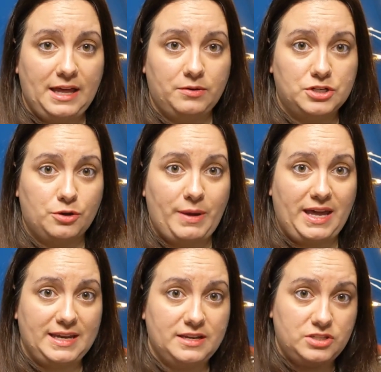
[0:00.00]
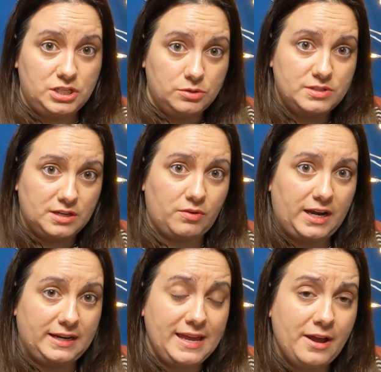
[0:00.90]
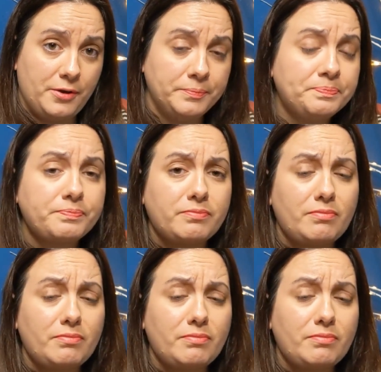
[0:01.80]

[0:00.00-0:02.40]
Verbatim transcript: calories your body is using right now.